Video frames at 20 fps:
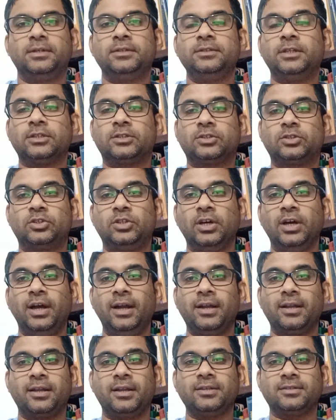The
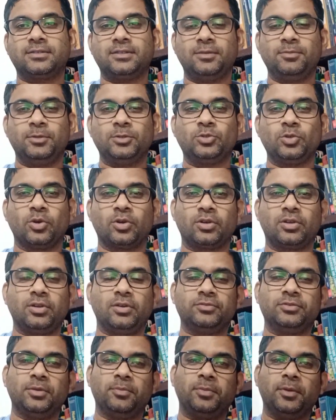third reason majority
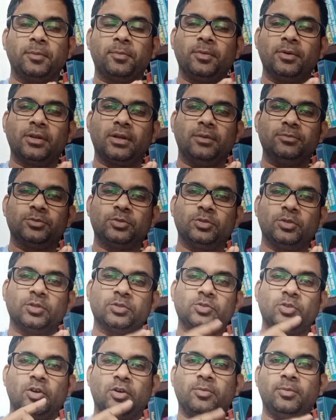of the people comes to
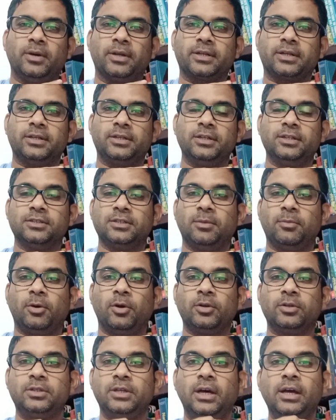the stock market is
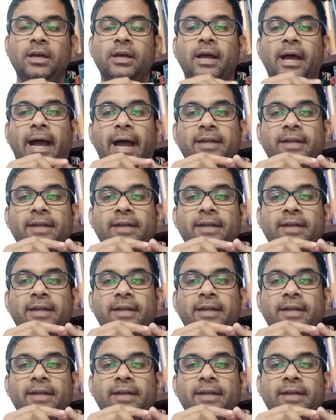about the